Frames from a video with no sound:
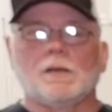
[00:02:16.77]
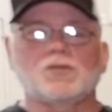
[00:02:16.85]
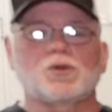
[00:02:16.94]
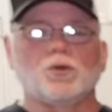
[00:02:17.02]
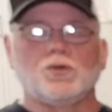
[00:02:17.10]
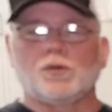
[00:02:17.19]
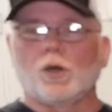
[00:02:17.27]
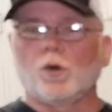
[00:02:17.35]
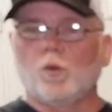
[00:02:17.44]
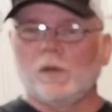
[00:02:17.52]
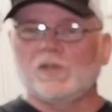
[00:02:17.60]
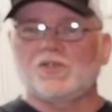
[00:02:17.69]
so you know
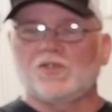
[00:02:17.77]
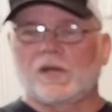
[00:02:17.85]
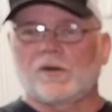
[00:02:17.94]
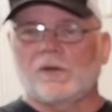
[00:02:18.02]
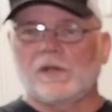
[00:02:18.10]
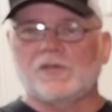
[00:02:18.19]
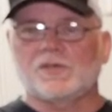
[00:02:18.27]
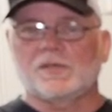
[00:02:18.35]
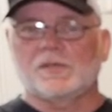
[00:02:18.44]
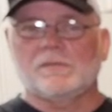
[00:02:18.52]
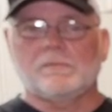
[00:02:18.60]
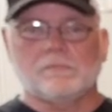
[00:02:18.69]
which
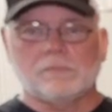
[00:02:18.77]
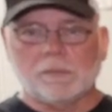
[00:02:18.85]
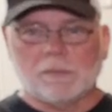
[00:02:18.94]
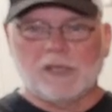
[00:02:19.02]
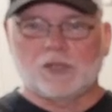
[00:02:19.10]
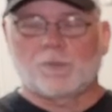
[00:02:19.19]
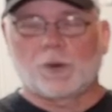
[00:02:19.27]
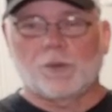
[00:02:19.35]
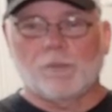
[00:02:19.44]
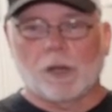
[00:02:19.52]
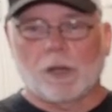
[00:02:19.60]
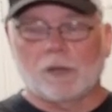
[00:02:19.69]
generation each
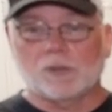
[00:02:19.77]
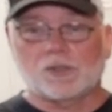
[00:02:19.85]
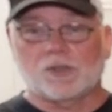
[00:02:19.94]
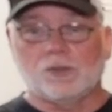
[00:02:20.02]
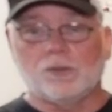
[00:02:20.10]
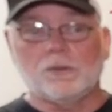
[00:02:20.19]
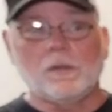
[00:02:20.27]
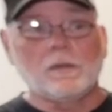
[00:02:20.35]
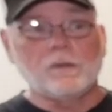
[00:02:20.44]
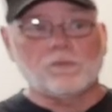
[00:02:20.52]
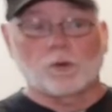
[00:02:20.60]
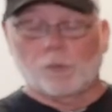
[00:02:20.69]
bird belongs to
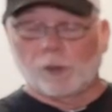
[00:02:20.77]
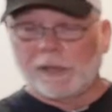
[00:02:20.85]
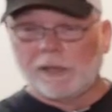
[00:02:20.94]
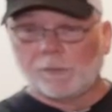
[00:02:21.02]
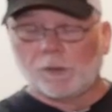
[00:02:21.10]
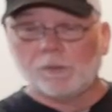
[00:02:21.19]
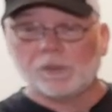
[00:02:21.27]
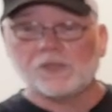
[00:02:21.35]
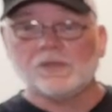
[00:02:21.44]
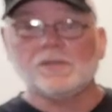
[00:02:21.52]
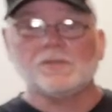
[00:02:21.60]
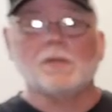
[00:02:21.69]
for breeding
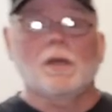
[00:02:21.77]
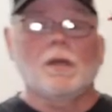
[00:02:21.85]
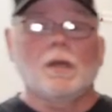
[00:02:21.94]
purposes.